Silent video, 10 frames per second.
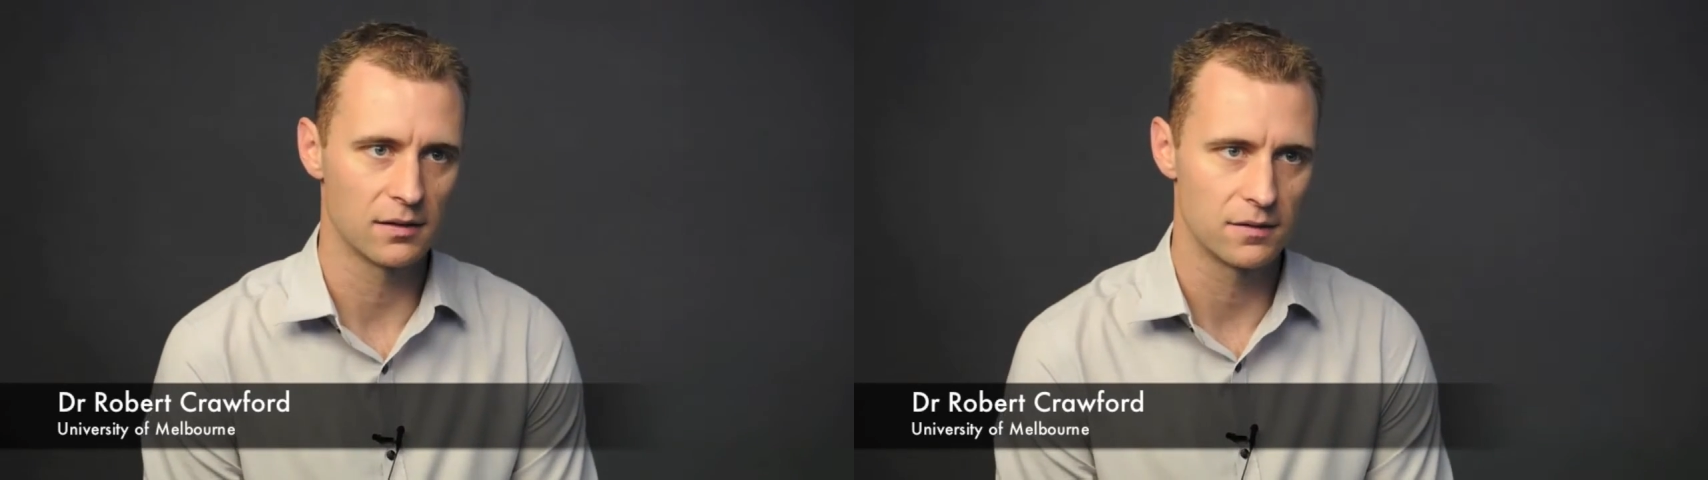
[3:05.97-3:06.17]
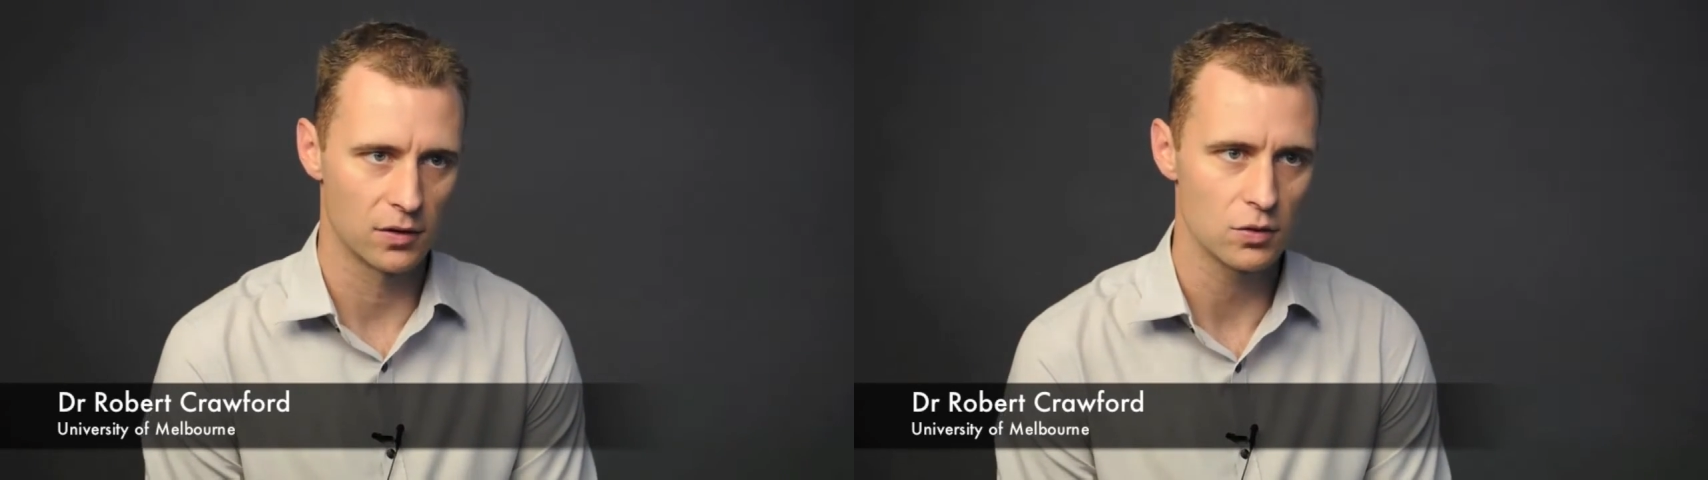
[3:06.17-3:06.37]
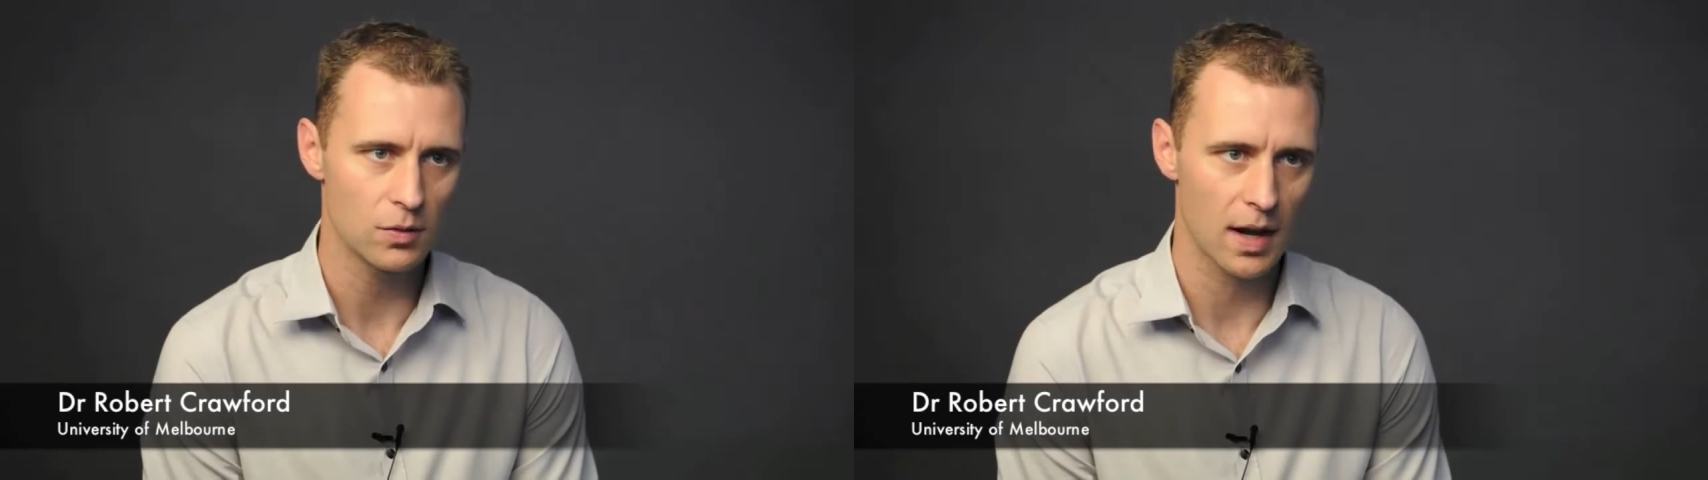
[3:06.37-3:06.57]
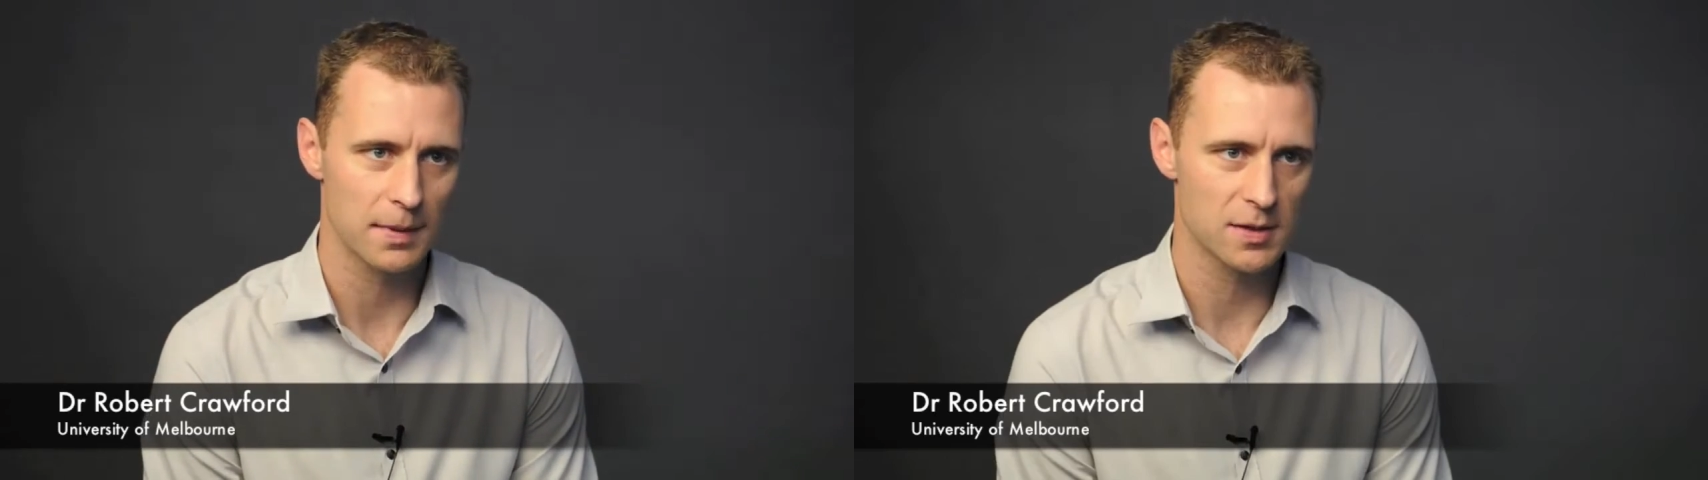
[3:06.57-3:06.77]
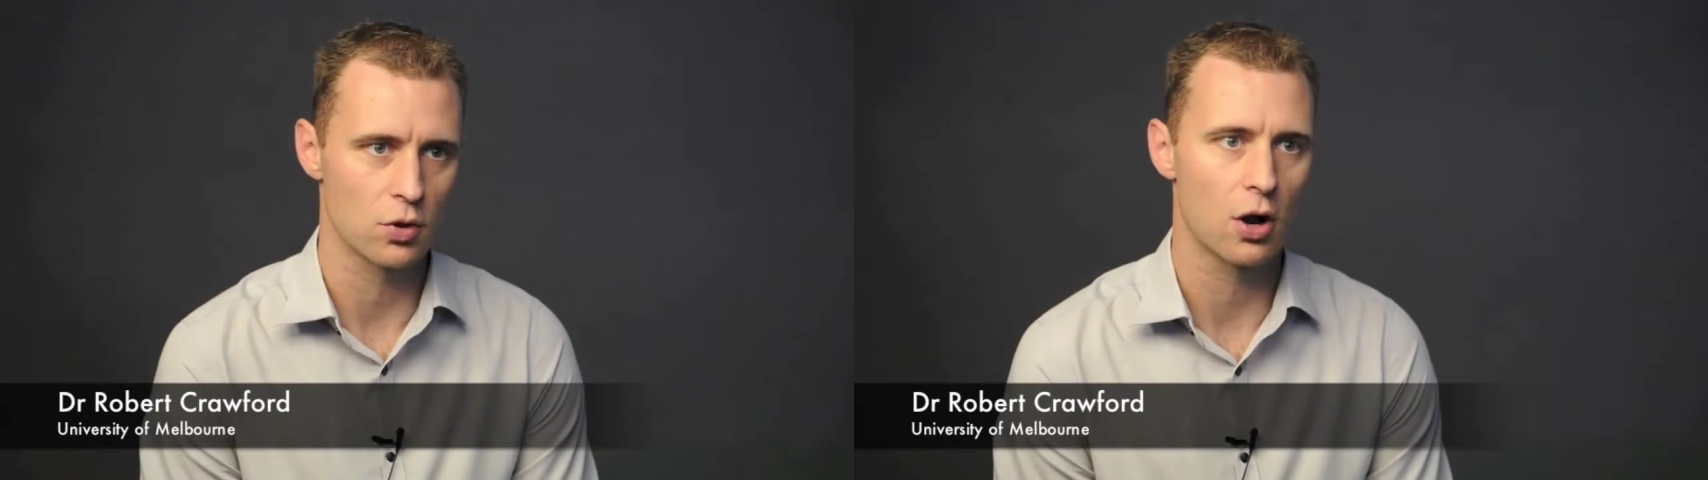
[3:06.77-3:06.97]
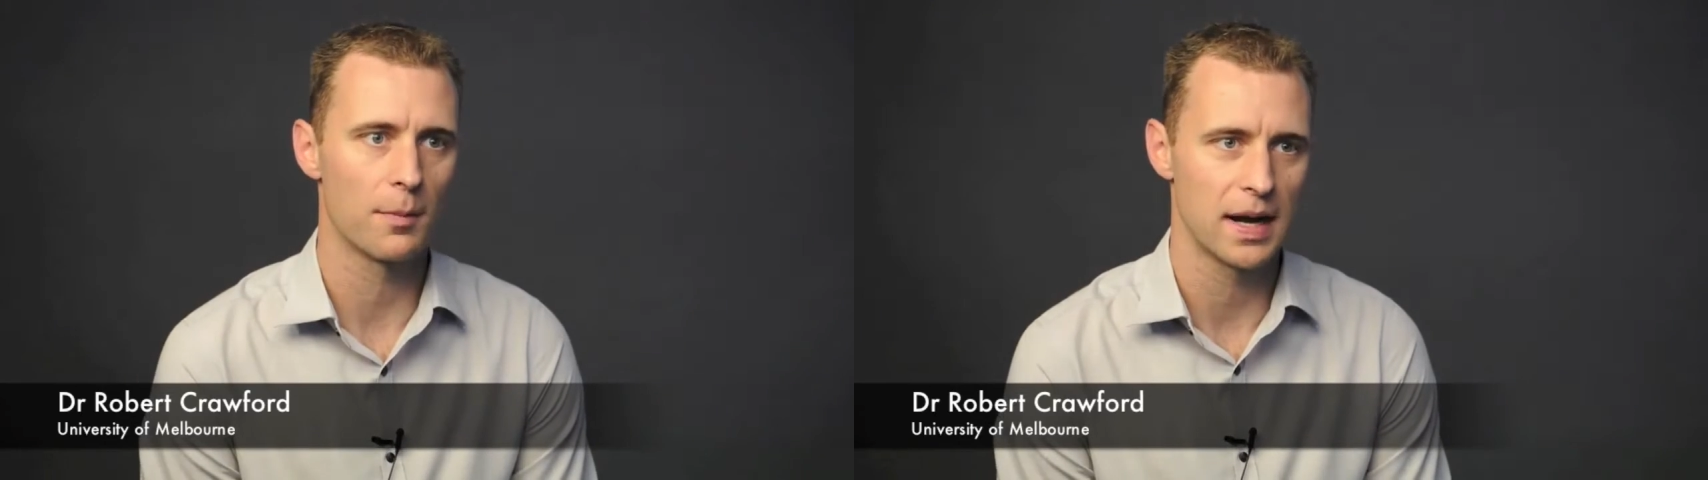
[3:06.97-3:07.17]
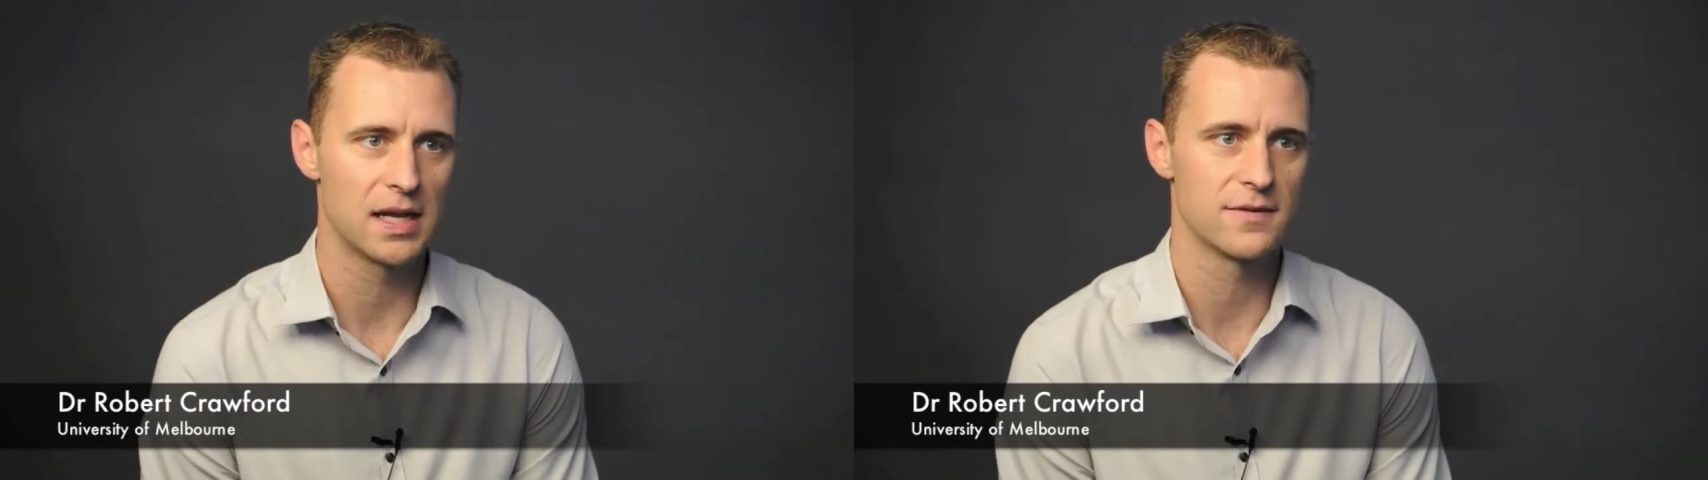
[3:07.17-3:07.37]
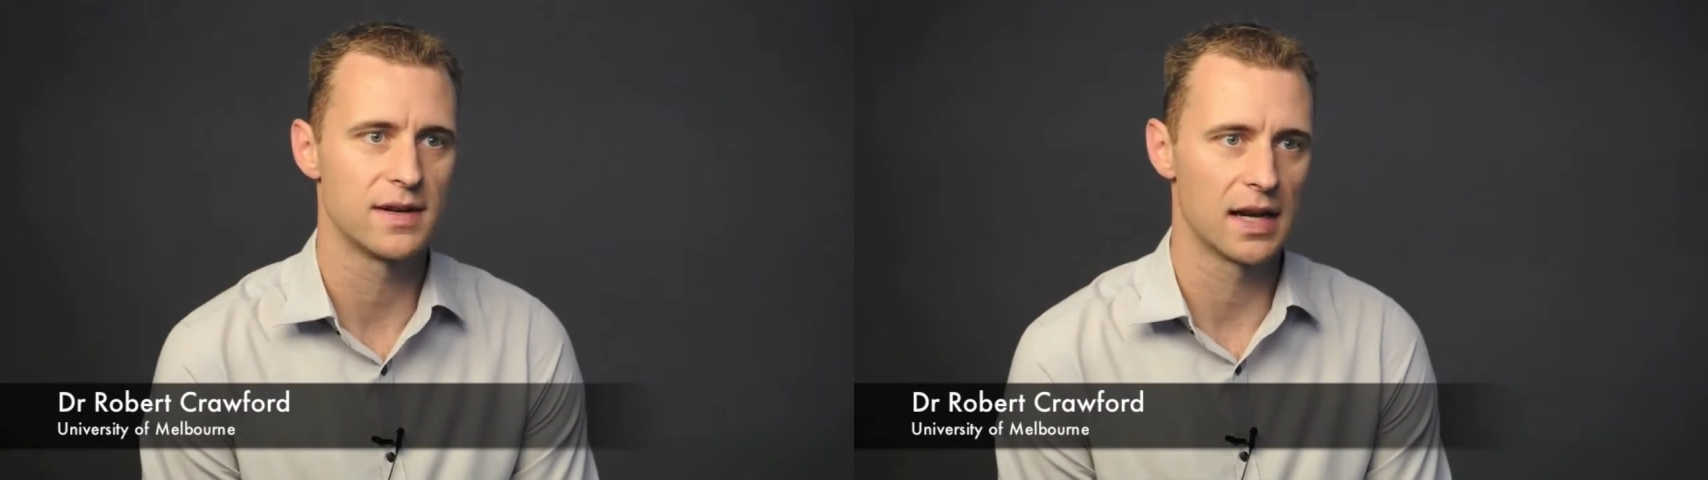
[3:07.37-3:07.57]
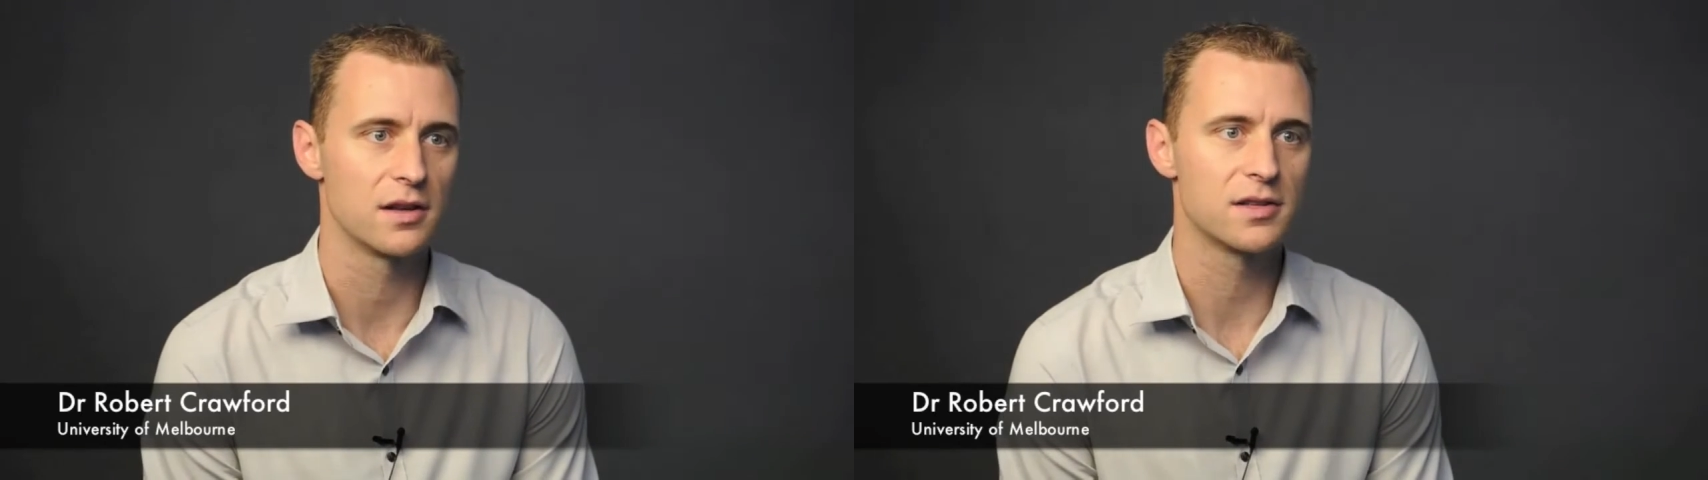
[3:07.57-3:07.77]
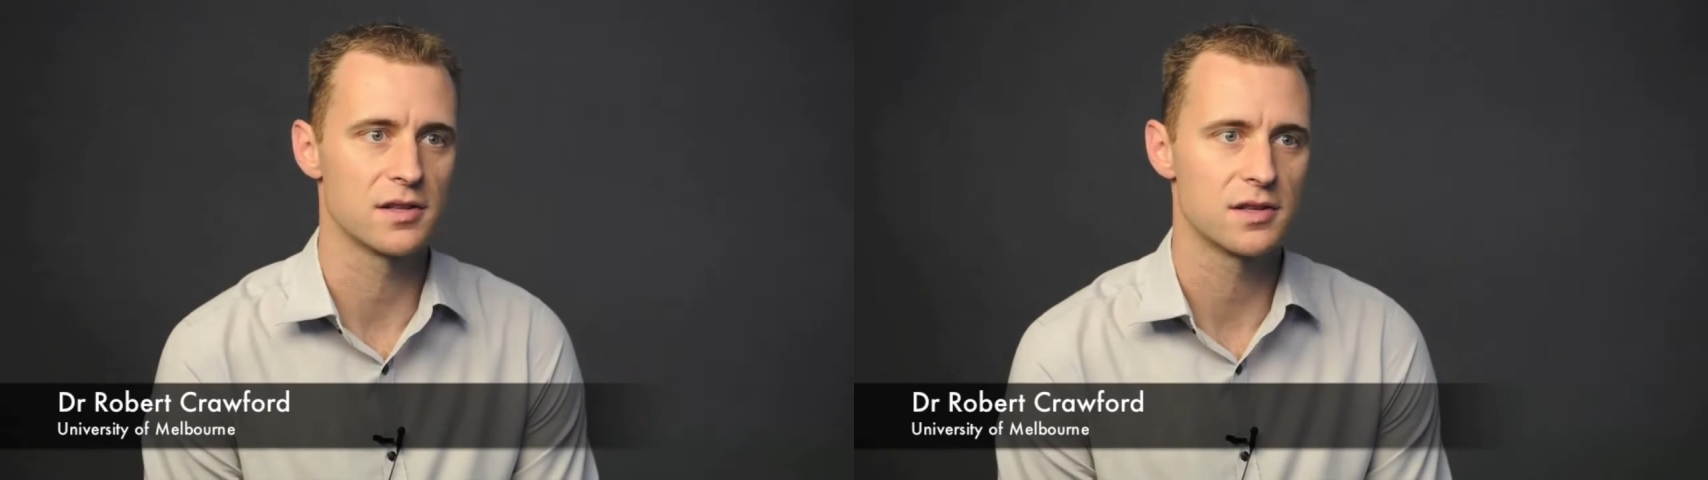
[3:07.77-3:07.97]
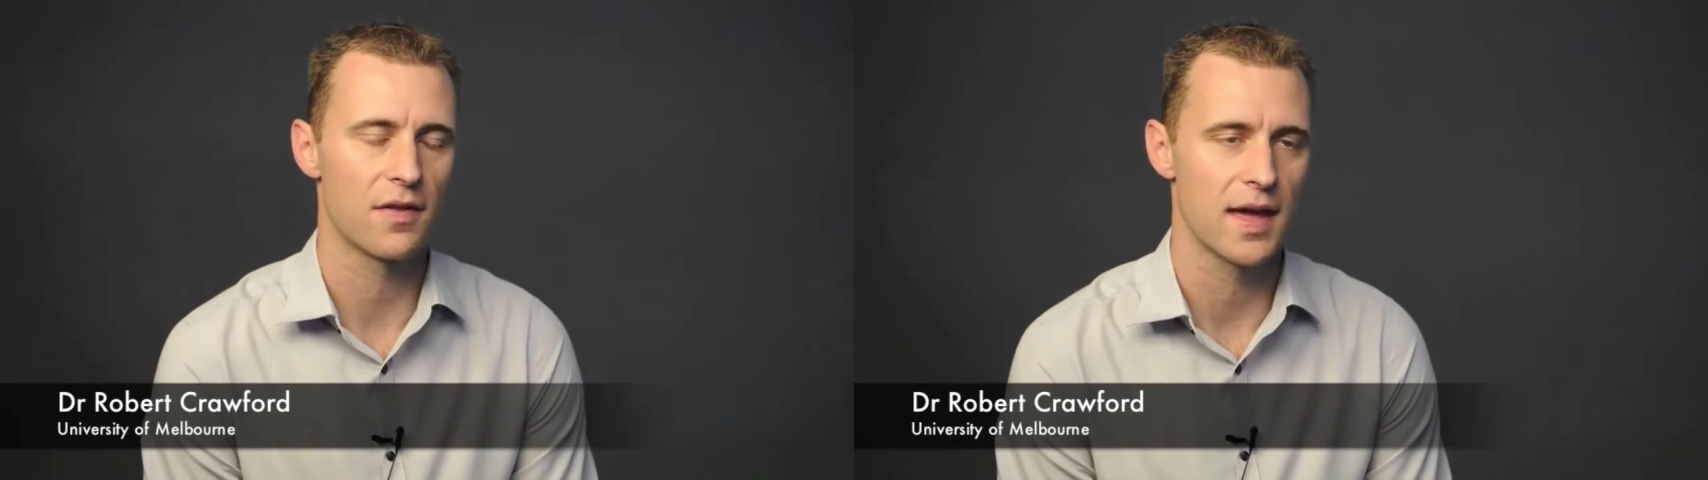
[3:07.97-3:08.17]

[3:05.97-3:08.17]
view and much more comprehensive analysis